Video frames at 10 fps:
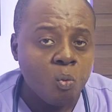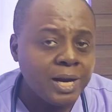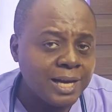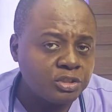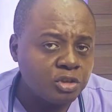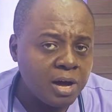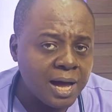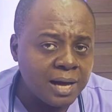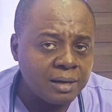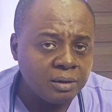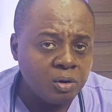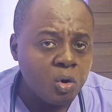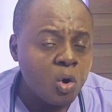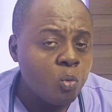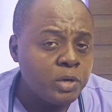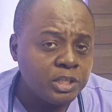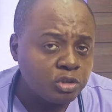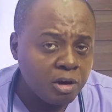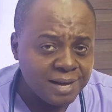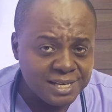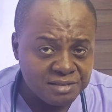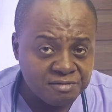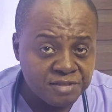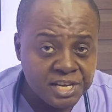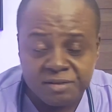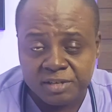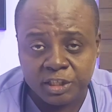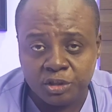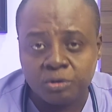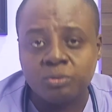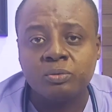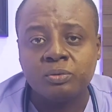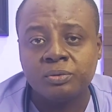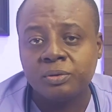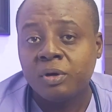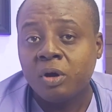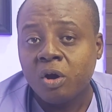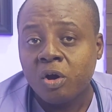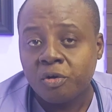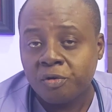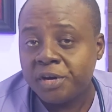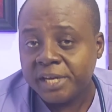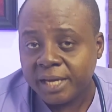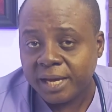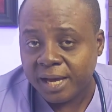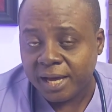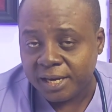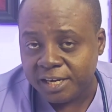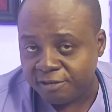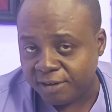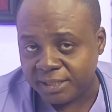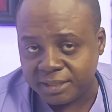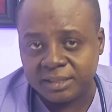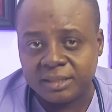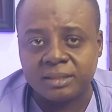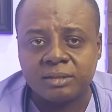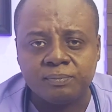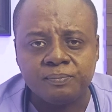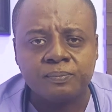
When I saw her, we discovered the real issue: chronic liver disease.